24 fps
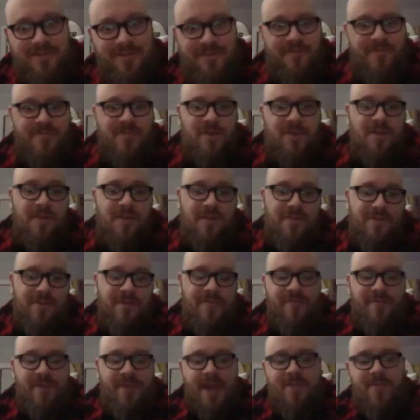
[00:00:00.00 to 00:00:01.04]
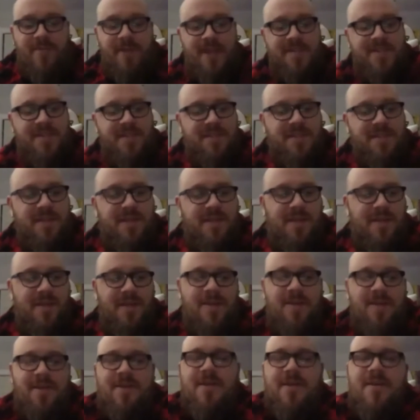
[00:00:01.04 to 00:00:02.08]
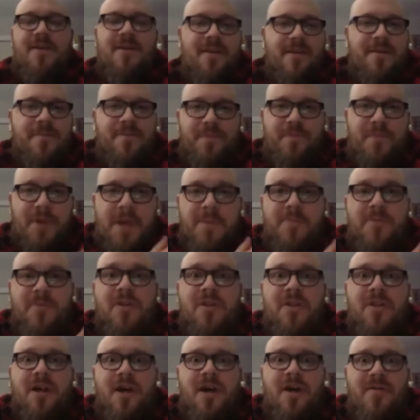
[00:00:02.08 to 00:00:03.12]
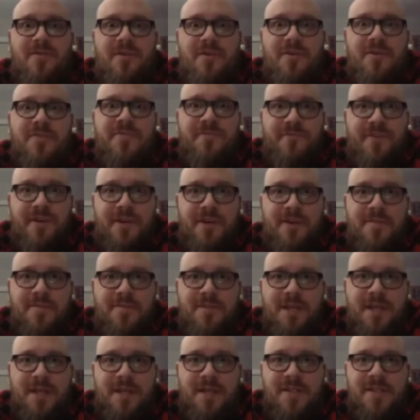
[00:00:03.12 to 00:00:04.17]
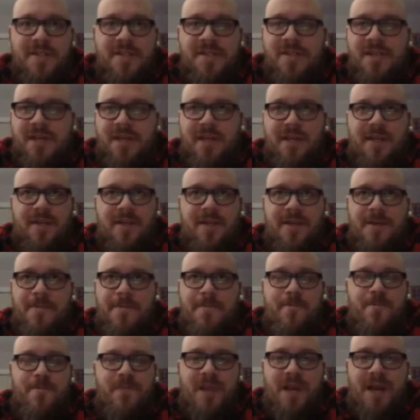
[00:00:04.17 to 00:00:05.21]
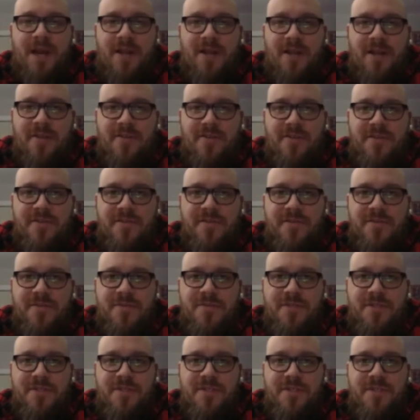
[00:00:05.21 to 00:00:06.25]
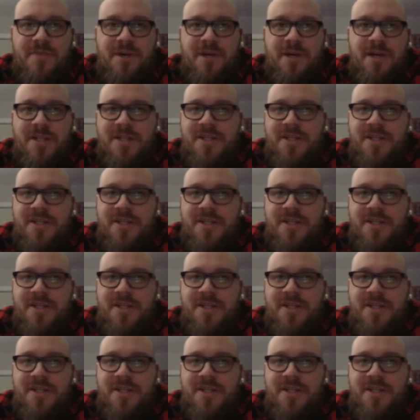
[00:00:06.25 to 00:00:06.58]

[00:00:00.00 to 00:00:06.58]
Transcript: the fan base is like, people love those films, and it's just like, I love those films just as much.